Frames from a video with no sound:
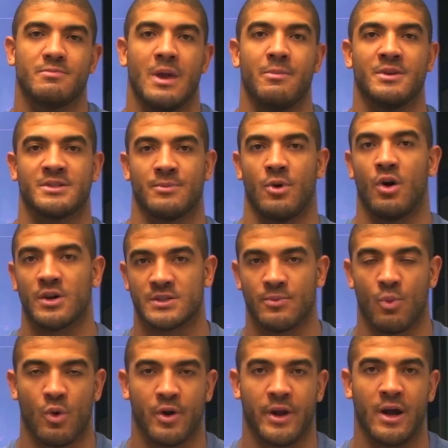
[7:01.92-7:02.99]
maybe some awesome
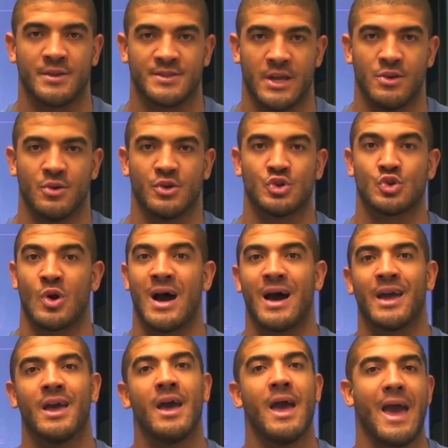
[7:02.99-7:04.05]
workouts that you can
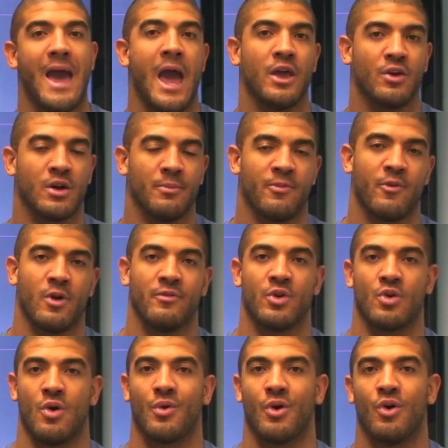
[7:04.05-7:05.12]
try at the comfort of
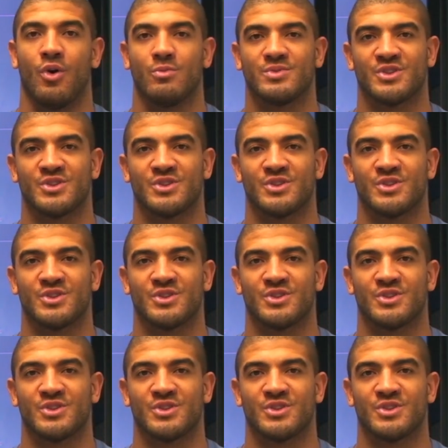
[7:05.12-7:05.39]
your own home.